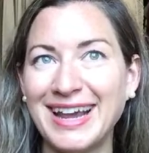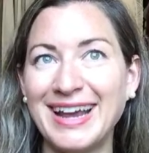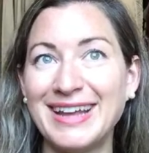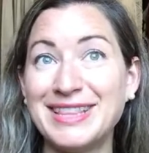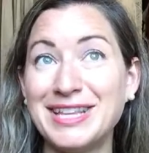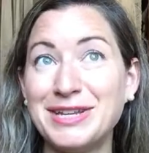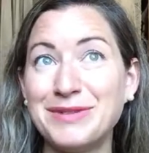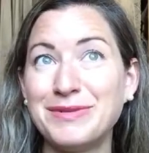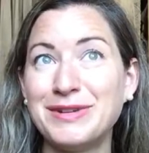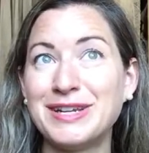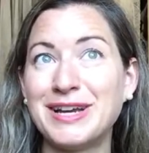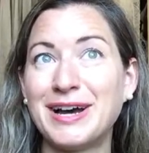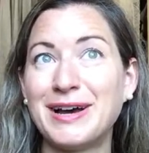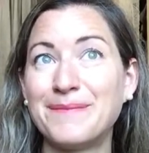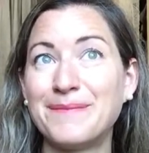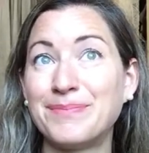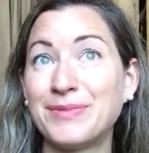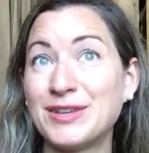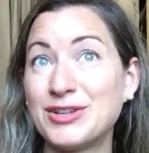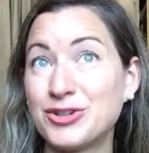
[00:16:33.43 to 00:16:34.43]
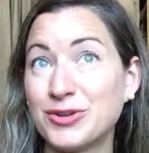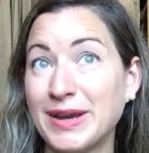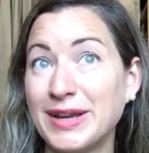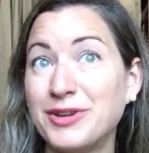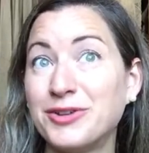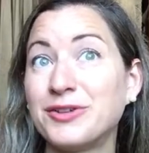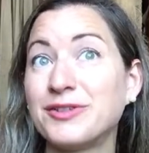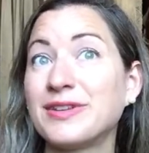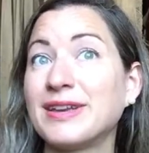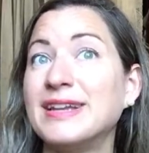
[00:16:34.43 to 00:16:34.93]
And then the
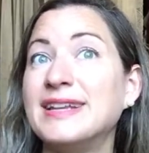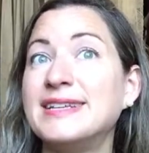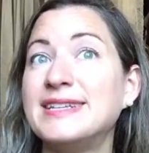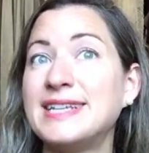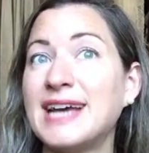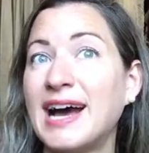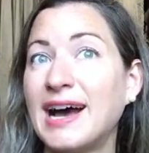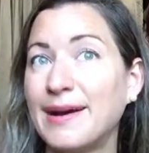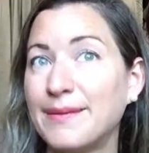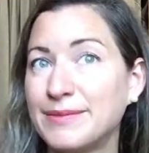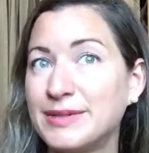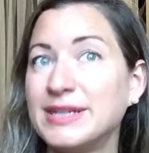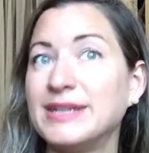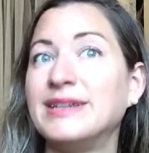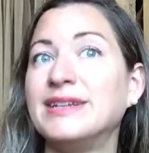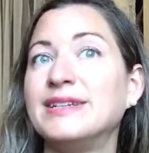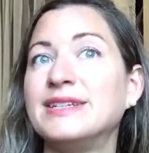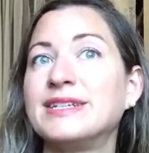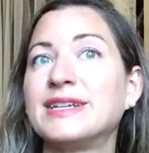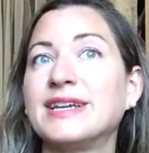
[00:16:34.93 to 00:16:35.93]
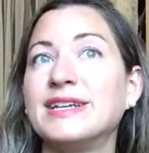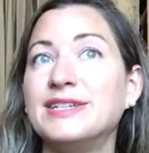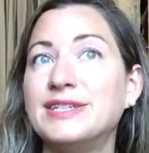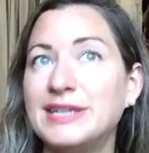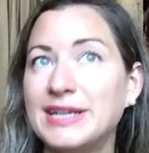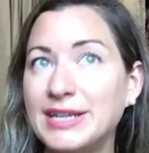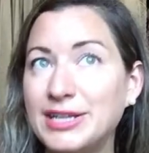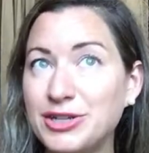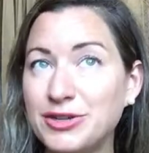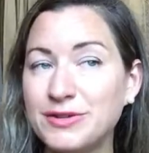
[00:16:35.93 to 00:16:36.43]
trainers can adapt and
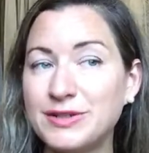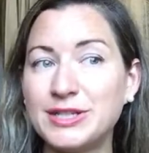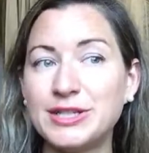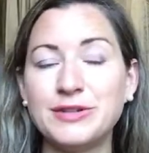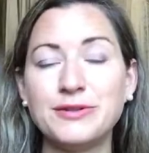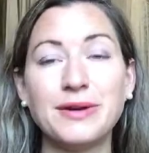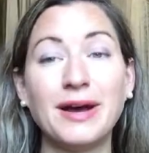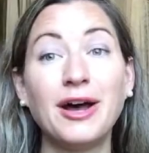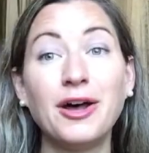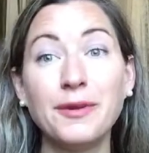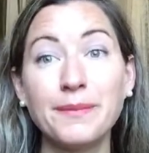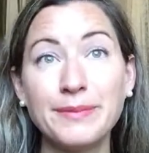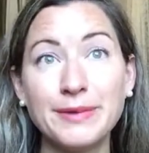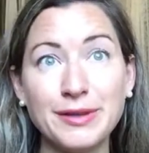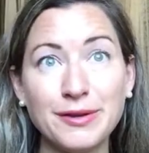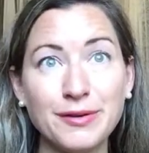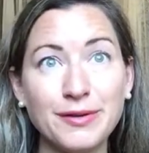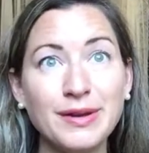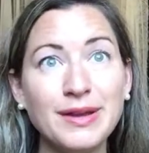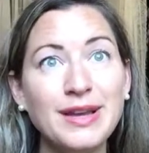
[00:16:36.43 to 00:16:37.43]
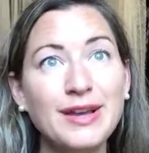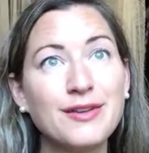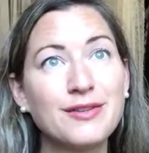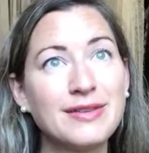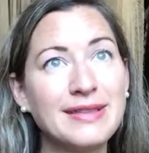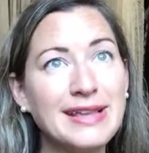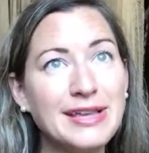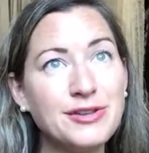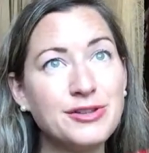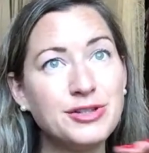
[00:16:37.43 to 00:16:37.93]
continue to help you
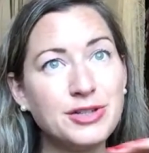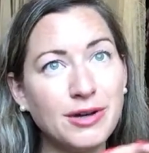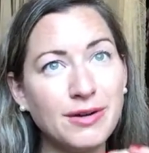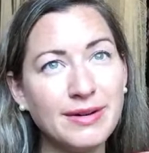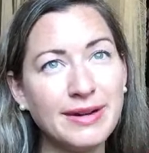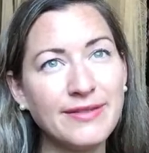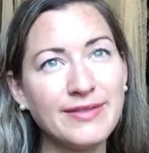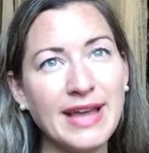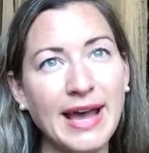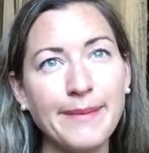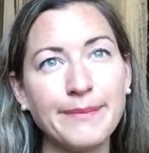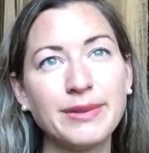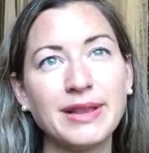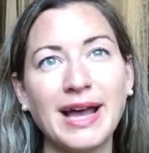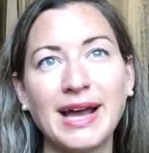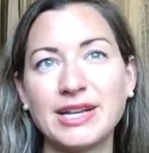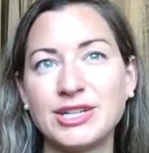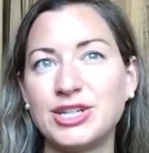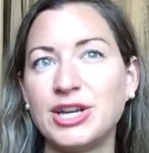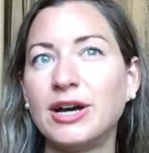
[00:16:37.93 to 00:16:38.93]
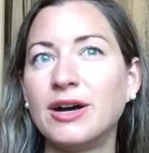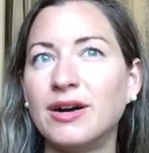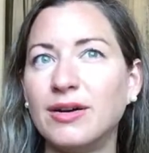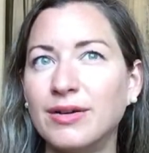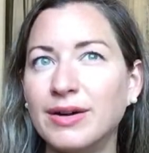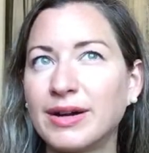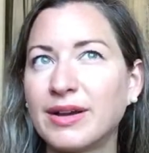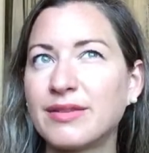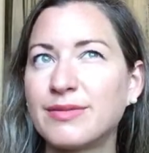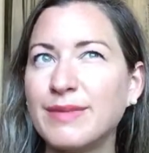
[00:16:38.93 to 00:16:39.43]
so that you don't have that
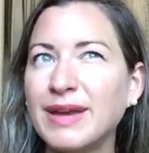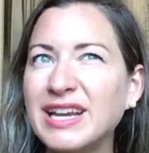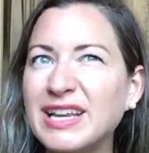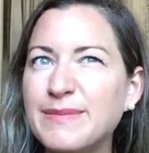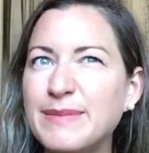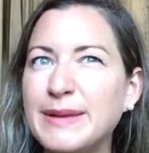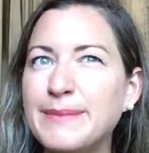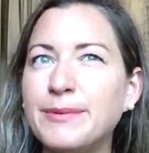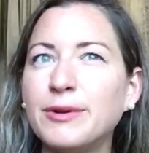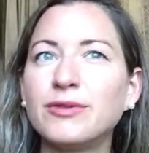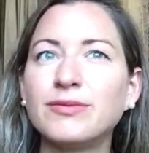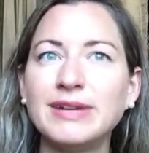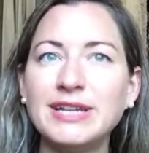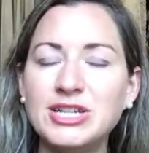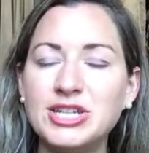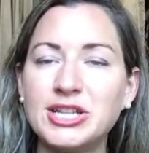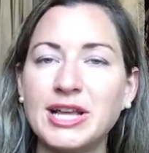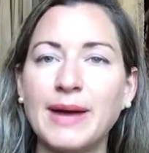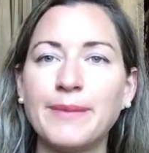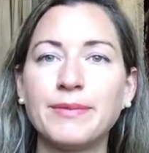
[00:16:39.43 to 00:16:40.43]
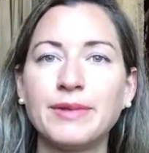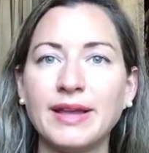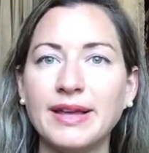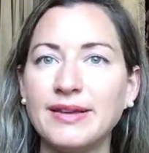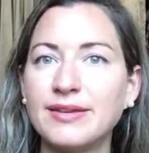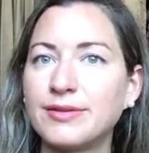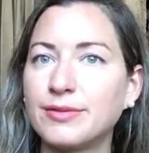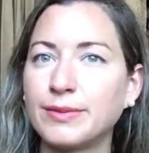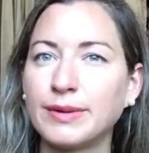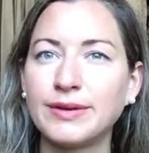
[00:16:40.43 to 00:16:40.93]
plateau. Because many people reach that
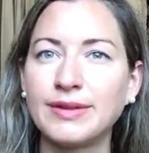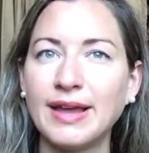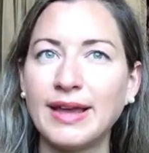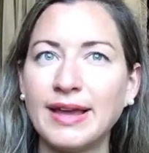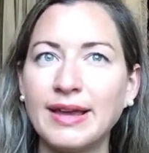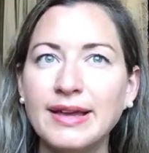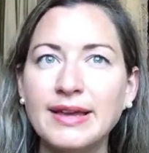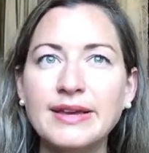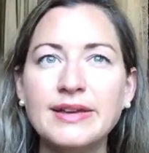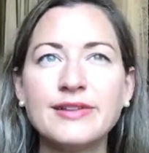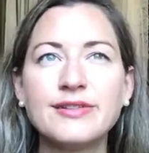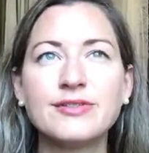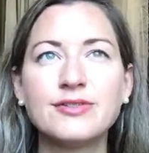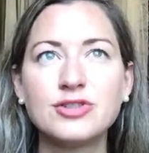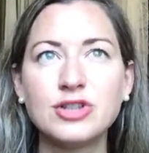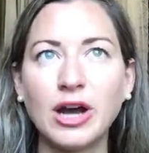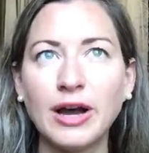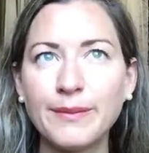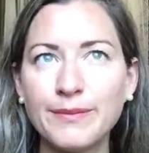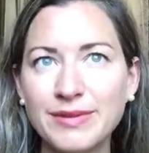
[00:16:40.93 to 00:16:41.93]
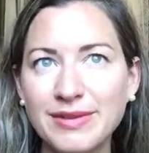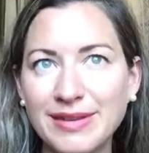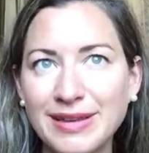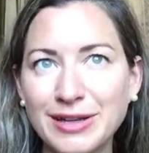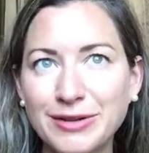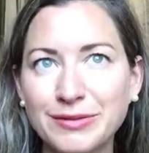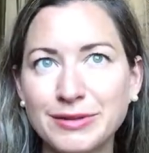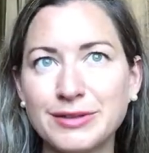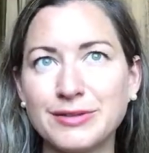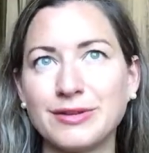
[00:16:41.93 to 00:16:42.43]
place where they stop
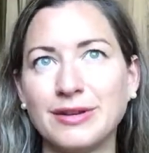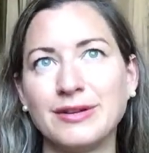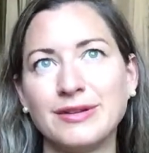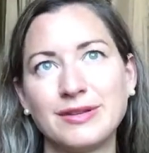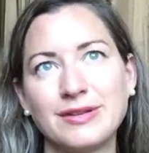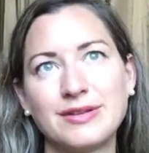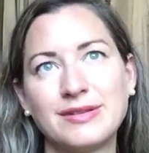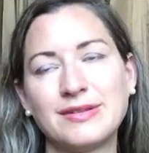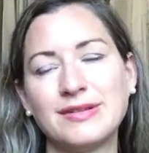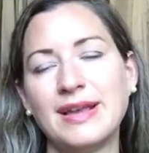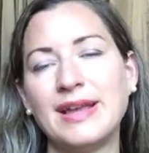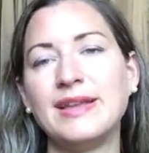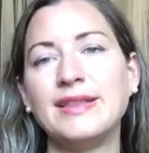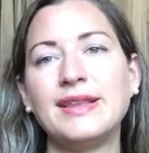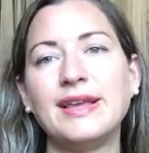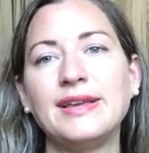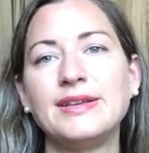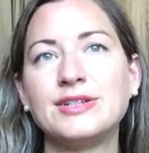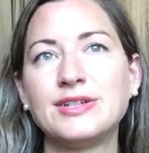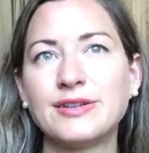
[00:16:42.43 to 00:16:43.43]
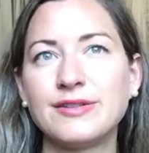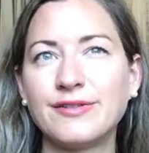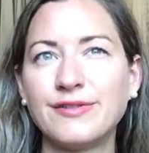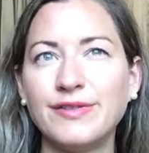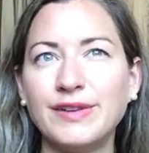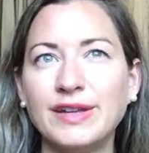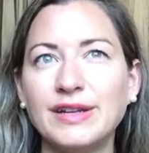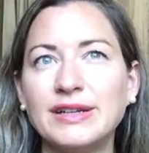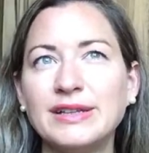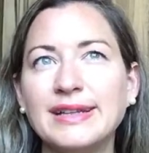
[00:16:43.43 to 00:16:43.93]
seeing results and they just
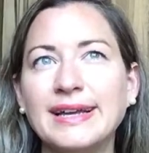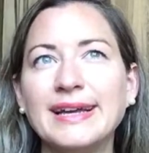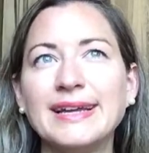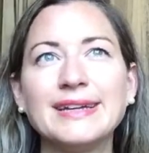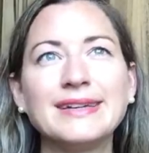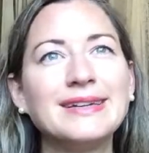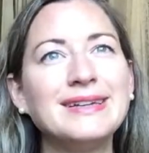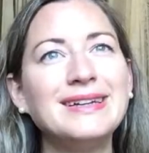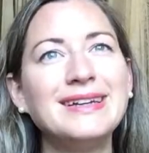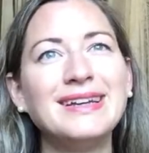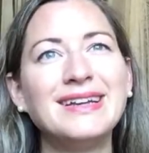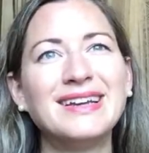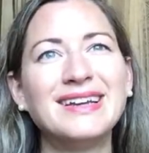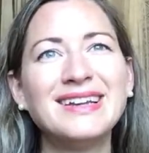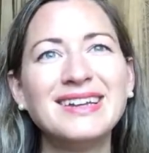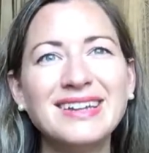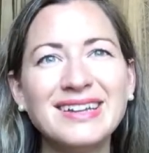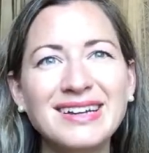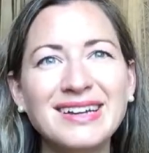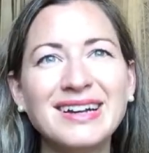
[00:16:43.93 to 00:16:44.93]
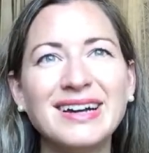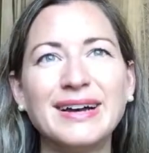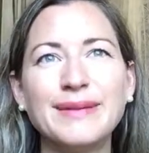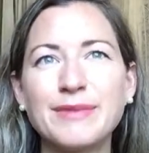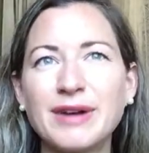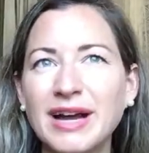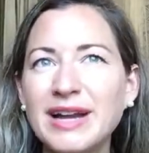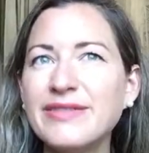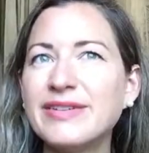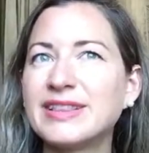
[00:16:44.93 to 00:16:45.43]
feel like, oh, I'm
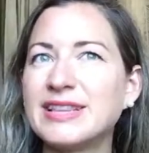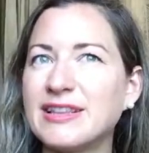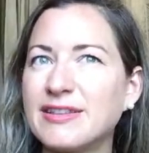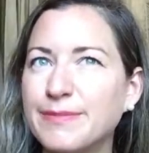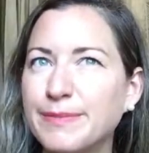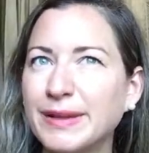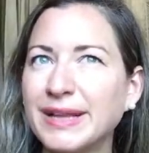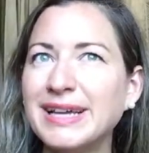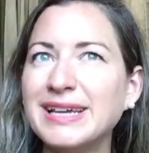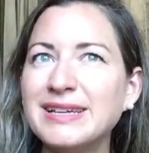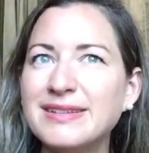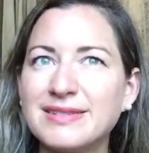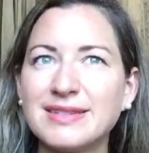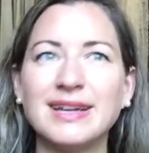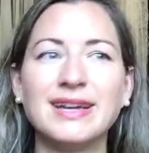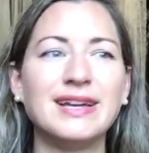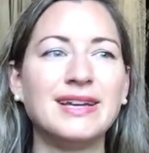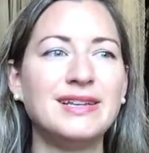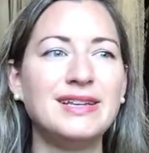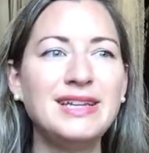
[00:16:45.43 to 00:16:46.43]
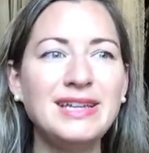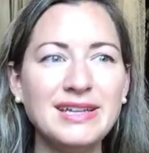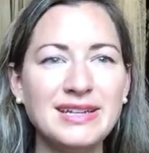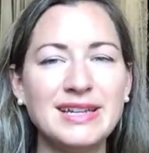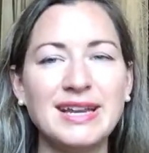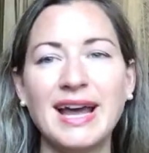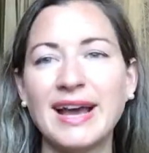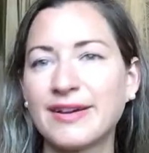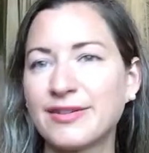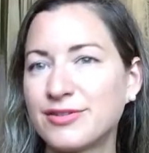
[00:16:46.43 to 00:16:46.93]
kind of at this place, I
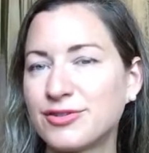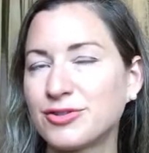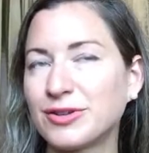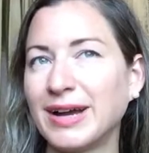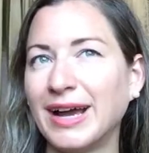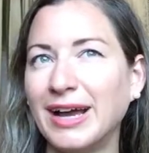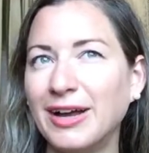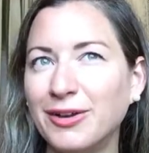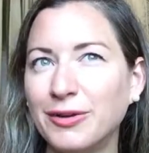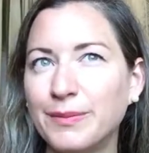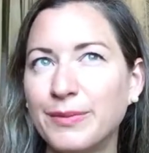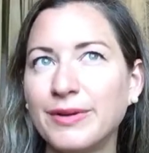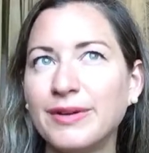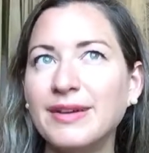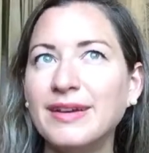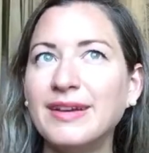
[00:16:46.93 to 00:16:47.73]
need extra help.